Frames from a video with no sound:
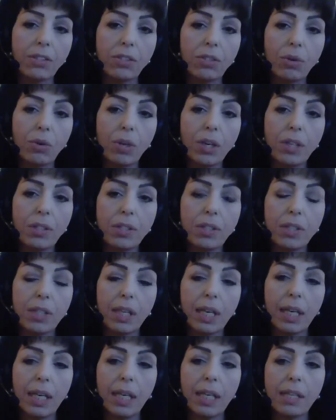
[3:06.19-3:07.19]
Swords
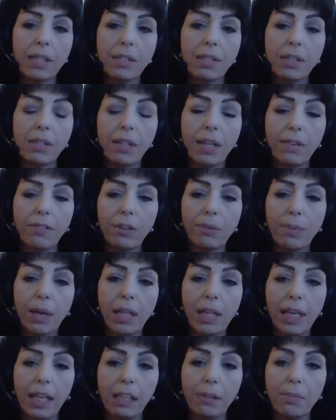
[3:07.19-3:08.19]
is governed by
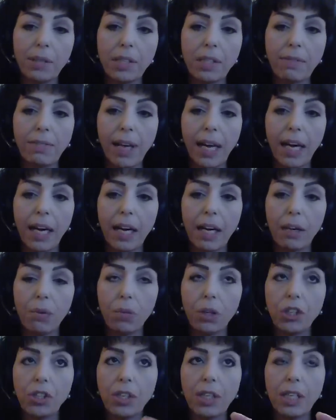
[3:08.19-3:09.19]
the element of air,
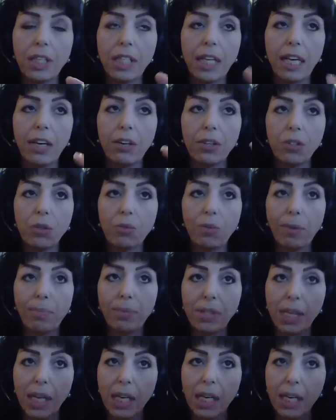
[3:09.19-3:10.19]
which in the tarot is
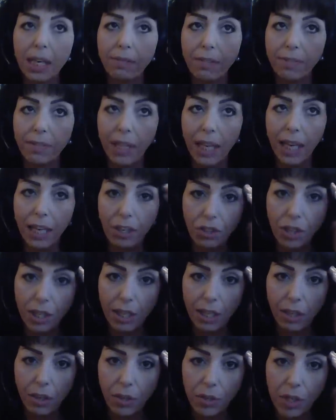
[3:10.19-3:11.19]
representative of the energy
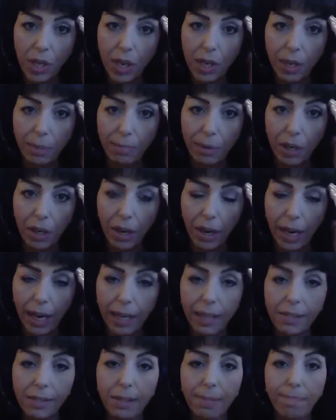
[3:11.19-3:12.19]
that goes on up in our
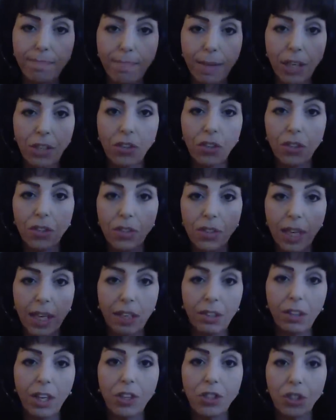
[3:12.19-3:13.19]
heads, mental,
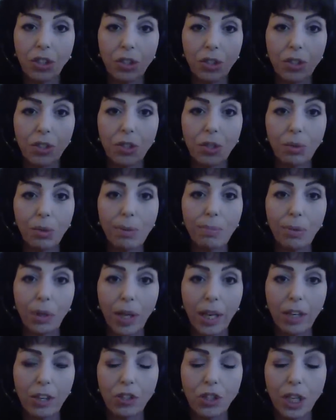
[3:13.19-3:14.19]
psychological, cerebral
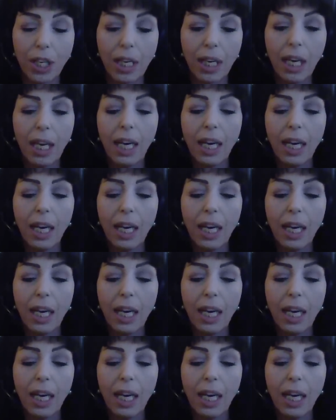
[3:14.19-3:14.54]
energy.